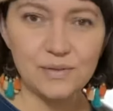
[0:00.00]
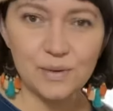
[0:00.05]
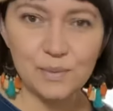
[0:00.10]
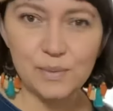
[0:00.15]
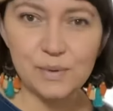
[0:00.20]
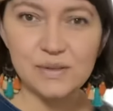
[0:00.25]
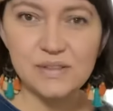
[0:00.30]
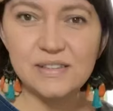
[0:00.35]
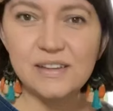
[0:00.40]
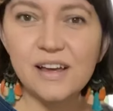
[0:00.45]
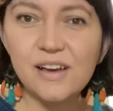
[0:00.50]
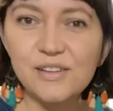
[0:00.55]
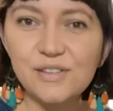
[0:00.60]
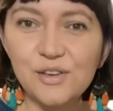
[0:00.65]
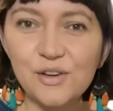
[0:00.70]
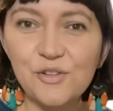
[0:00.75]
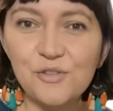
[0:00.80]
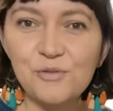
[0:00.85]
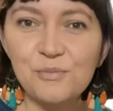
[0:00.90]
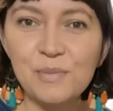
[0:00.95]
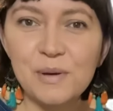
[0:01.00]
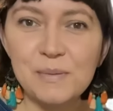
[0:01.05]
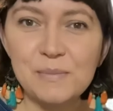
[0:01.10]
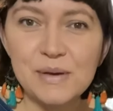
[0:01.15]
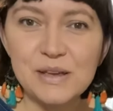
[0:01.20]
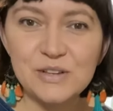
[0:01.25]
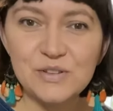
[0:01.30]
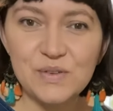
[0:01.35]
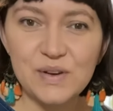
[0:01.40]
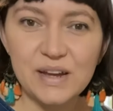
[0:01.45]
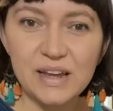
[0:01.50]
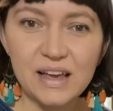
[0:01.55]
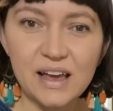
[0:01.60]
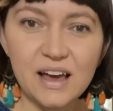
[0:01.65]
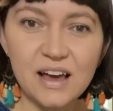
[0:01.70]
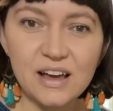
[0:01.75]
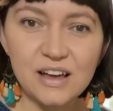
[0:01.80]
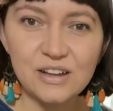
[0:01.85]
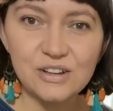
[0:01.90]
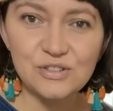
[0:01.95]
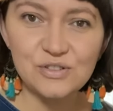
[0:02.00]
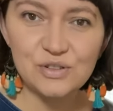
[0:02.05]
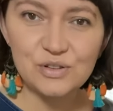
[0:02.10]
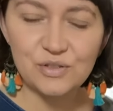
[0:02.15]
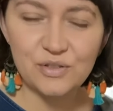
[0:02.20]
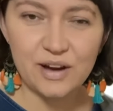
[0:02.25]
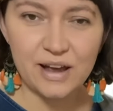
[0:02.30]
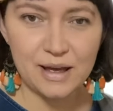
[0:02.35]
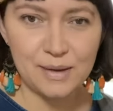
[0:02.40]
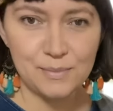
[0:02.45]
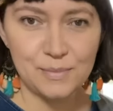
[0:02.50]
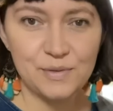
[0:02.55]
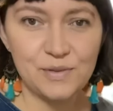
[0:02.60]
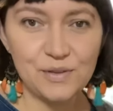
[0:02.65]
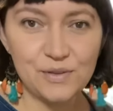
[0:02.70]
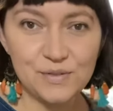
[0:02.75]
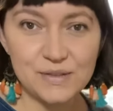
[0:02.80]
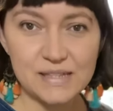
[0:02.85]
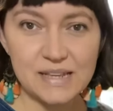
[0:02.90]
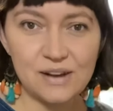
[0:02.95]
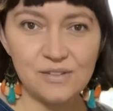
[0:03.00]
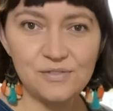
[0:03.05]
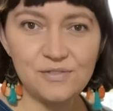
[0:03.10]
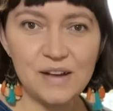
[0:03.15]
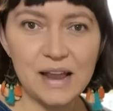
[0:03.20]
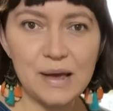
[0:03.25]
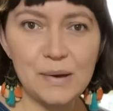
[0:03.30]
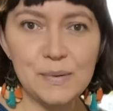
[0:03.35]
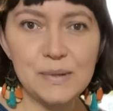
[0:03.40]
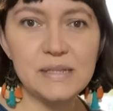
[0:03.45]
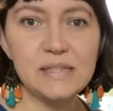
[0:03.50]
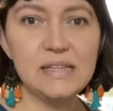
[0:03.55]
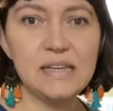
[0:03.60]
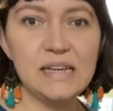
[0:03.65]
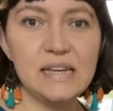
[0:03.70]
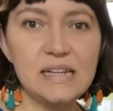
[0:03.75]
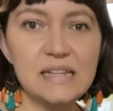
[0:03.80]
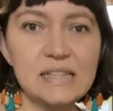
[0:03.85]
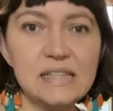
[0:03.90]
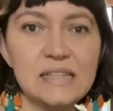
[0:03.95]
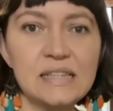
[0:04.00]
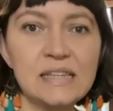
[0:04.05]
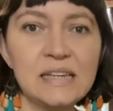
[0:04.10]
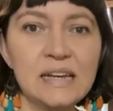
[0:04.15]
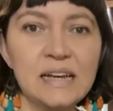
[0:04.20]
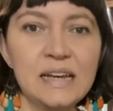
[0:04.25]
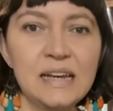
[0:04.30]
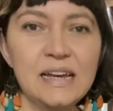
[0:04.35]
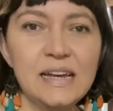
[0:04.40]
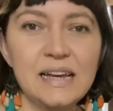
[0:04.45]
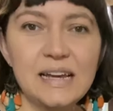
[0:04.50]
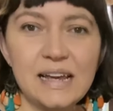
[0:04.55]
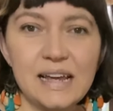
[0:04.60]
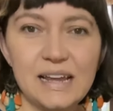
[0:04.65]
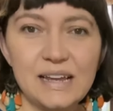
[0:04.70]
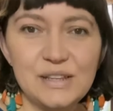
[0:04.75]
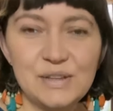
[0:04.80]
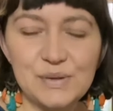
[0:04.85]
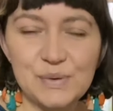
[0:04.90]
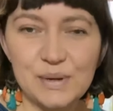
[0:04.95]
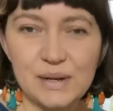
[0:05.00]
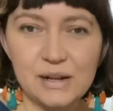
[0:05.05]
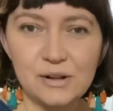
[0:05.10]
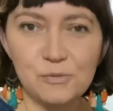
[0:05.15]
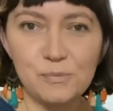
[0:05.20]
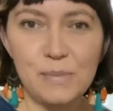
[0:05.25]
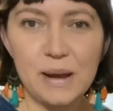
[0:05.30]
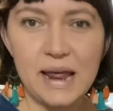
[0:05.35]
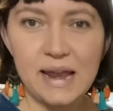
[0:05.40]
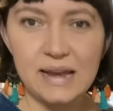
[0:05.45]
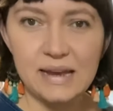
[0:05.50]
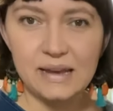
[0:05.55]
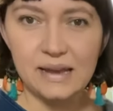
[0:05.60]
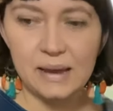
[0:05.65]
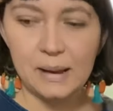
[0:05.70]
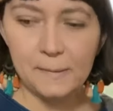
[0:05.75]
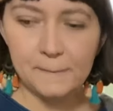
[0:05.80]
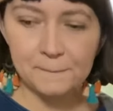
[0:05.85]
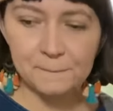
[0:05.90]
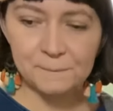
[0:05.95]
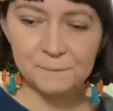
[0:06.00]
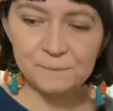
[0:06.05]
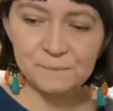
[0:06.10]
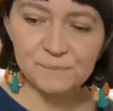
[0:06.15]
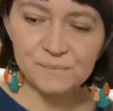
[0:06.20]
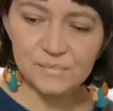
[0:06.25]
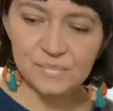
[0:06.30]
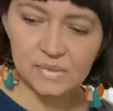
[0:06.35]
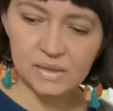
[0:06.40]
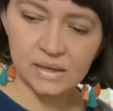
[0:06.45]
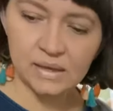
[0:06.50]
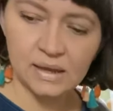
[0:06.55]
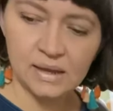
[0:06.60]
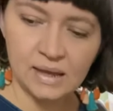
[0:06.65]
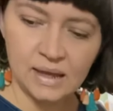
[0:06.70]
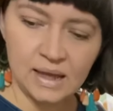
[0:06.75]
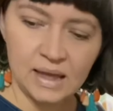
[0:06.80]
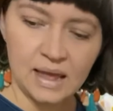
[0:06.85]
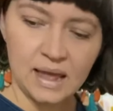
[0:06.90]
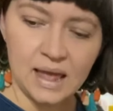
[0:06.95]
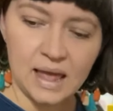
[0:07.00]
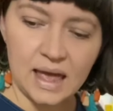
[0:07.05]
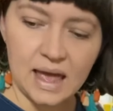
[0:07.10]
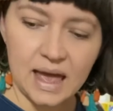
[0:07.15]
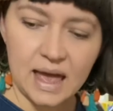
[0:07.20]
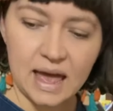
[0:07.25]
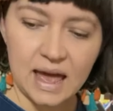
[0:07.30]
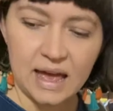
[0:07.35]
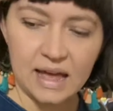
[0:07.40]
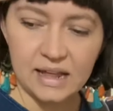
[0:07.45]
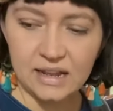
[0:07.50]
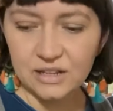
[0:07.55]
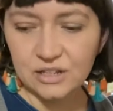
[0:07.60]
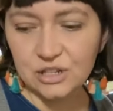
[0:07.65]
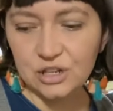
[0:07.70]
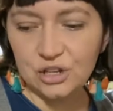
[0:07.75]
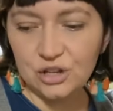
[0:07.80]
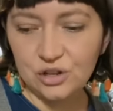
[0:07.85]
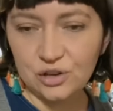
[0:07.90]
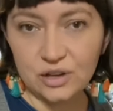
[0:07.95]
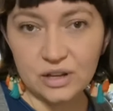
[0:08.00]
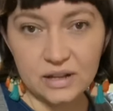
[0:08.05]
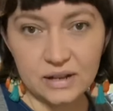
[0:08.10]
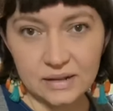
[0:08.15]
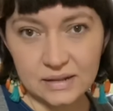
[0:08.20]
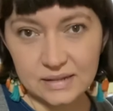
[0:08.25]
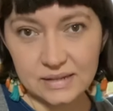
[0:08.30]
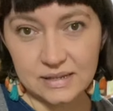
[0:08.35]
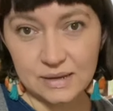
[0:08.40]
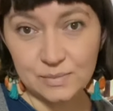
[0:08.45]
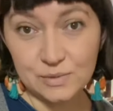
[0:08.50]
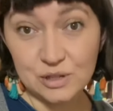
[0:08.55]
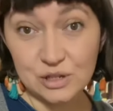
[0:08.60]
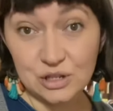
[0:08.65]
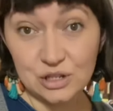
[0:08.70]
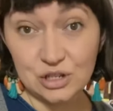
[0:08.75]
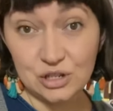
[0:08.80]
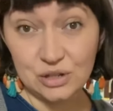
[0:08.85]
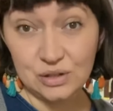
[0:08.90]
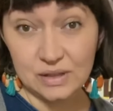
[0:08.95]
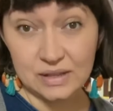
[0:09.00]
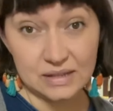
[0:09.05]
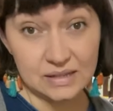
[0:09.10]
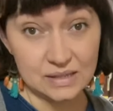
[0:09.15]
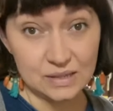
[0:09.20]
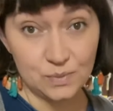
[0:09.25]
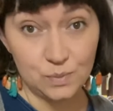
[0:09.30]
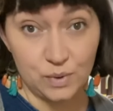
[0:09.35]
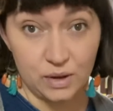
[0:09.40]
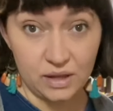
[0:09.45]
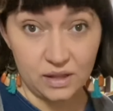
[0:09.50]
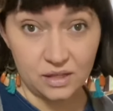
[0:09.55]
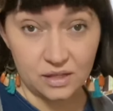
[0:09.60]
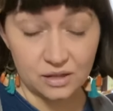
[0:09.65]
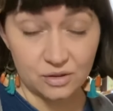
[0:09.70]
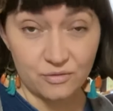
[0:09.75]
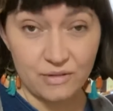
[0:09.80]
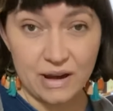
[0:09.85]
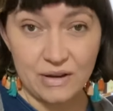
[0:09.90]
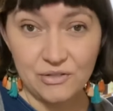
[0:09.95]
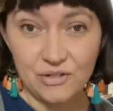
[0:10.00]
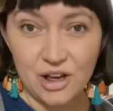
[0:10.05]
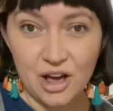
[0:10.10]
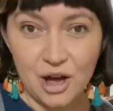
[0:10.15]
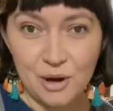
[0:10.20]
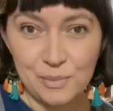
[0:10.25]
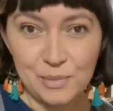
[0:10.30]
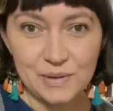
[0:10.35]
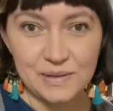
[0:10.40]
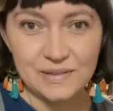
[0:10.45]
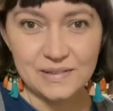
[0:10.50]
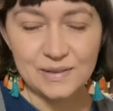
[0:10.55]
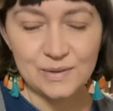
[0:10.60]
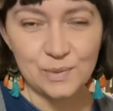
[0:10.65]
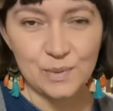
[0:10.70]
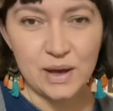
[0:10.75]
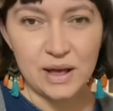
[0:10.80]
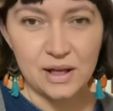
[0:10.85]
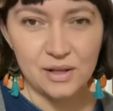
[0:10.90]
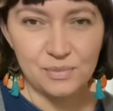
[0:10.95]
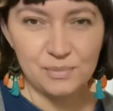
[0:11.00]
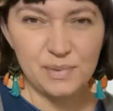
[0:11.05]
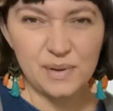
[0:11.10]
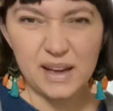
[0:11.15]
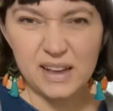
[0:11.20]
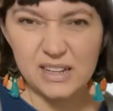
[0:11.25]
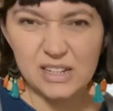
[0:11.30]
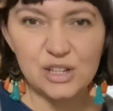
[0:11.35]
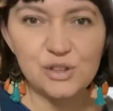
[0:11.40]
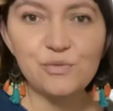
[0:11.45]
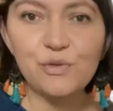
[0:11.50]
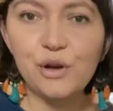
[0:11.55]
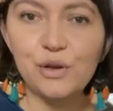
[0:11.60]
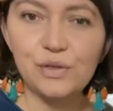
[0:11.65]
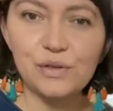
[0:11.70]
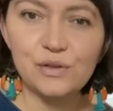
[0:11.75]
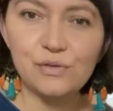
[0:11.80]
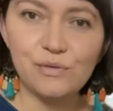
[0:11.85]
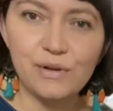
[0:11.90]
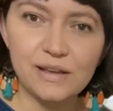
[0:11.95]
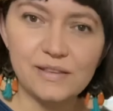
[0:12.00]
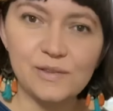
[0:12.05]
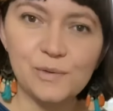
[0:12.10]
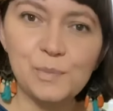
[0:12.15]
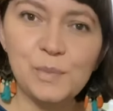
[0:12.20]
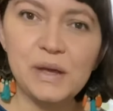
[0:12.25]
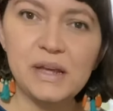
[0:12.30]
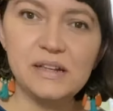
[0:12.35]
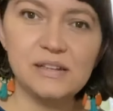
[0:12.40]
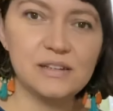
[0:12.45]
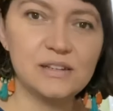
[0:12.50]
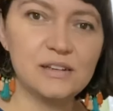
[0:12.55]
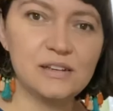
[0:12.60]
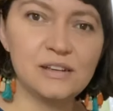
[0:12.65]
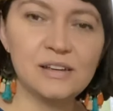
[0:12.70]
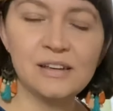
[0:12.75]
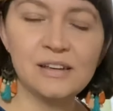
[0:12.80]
we'll start off by measuring 100 grams of sunflower seeds into a little blender, and you can substitute this with ground almonds as well. I just wrote this recipe to